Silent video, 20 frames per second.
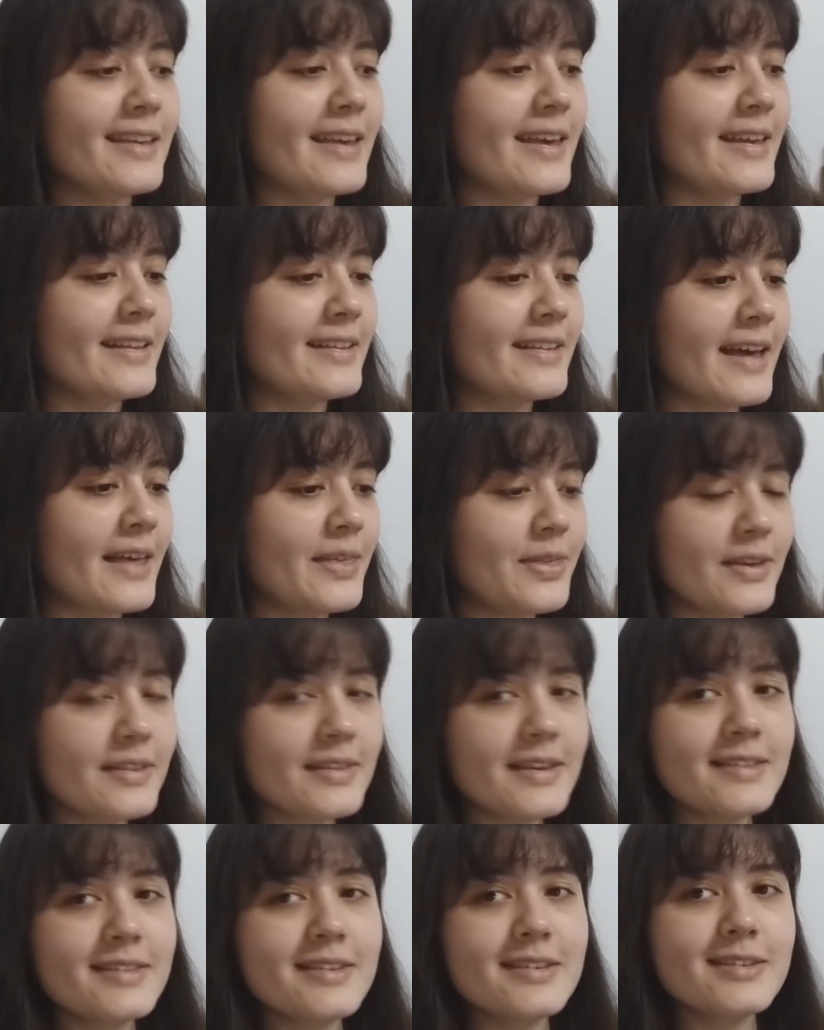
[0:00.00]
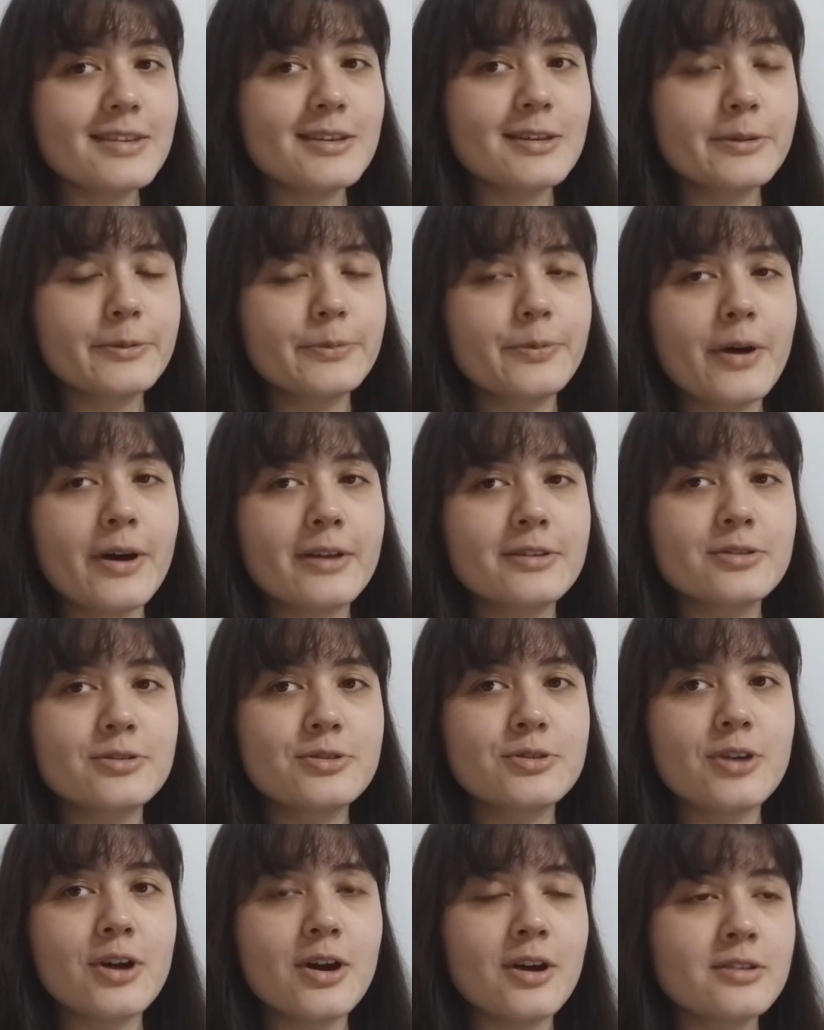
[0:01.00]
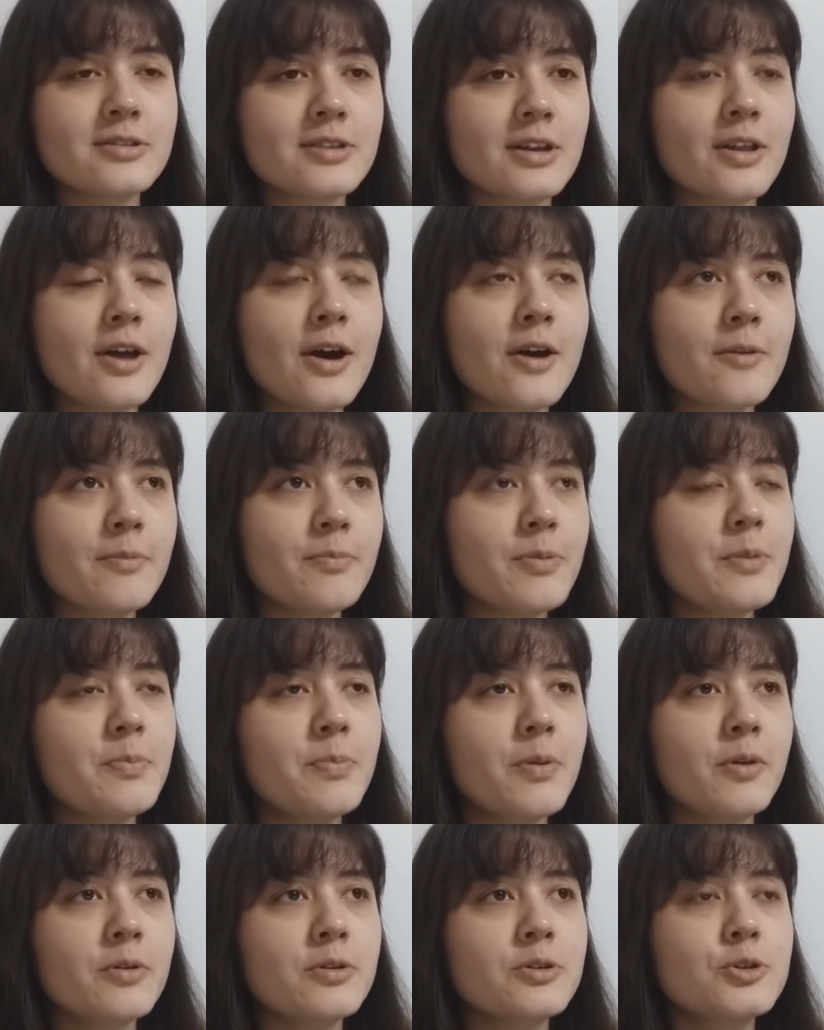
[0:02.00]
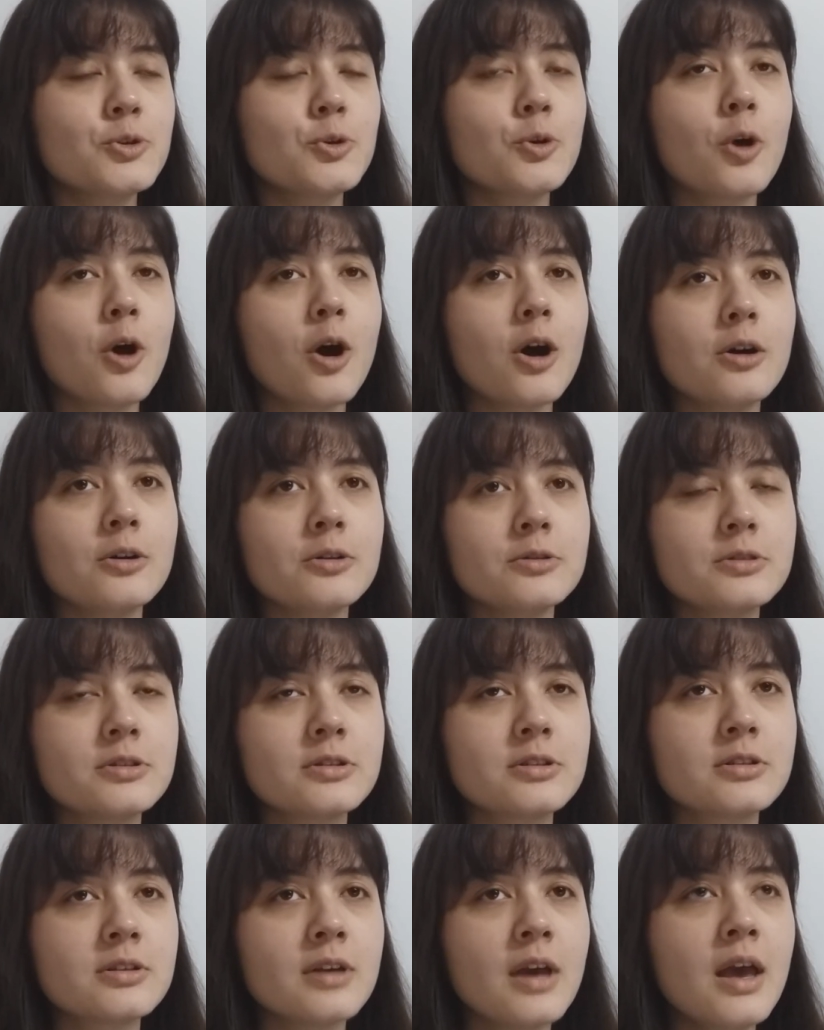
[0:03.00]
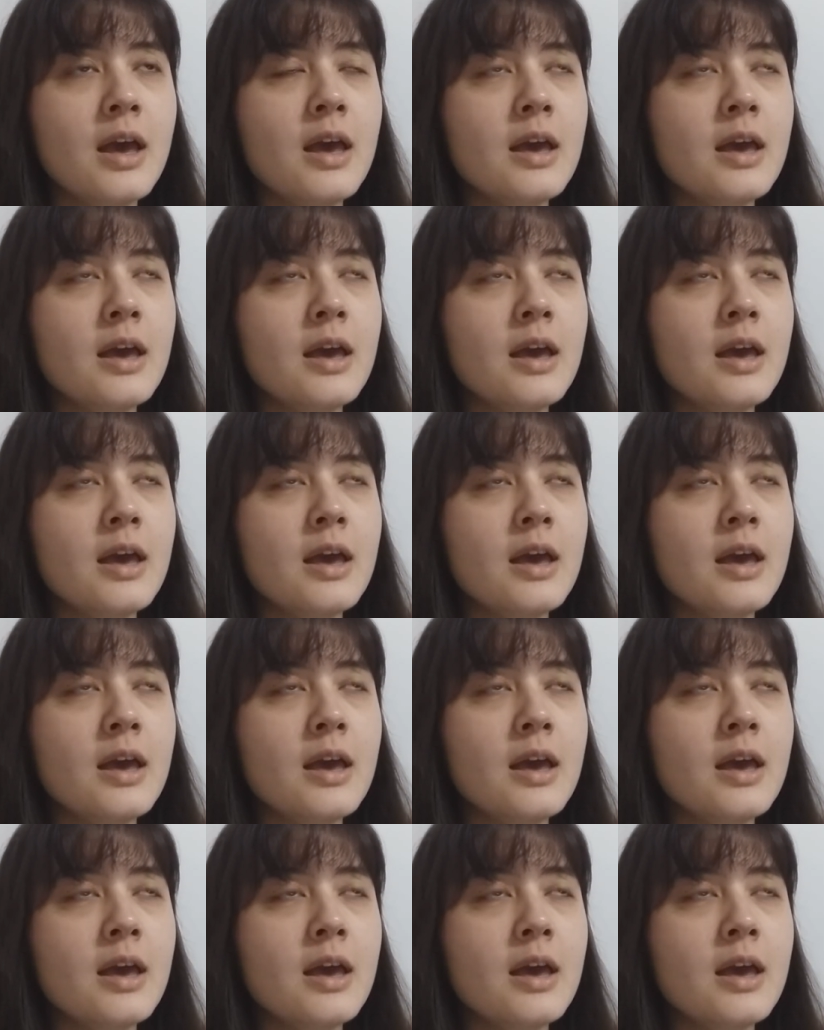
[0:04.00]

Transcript: And I think that this is what draws a lot of people into cults,